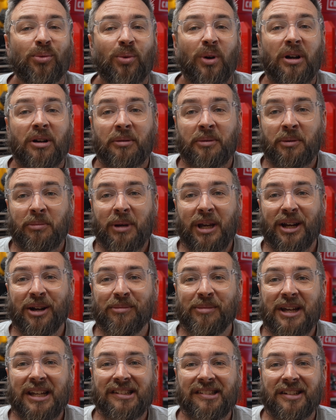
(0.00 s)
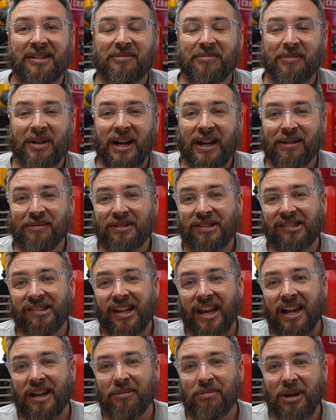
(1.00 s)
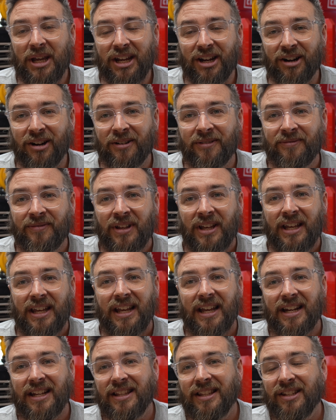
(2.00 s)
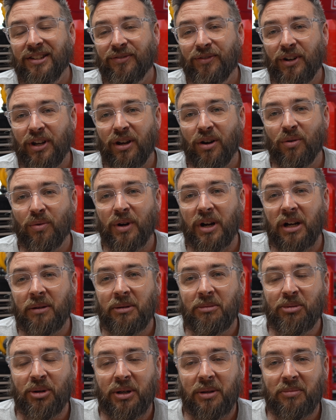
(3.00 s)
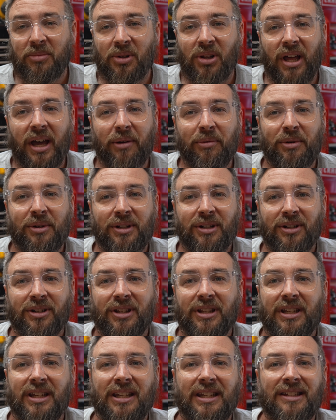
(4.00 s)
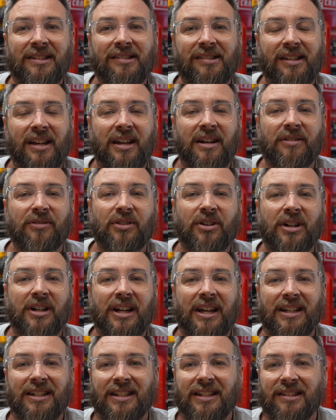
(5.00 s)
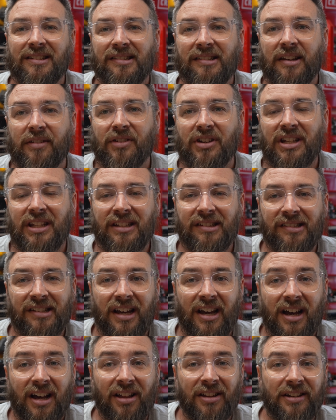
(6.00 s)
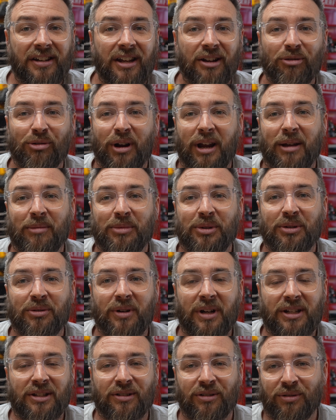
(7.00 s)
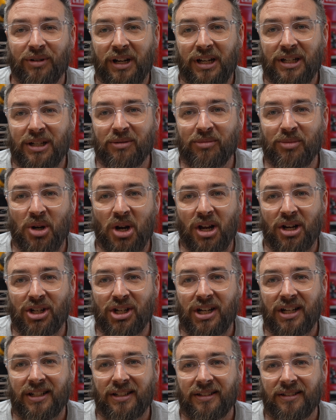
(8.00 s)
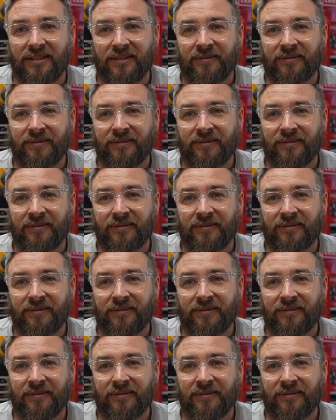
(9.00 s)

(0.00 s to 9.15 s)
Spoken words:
Welcome to Baker Makes It. My name is Zach Baker, and in this video we're going to be putting plywood on the inside of our 1970s holiday Rambler restoration project.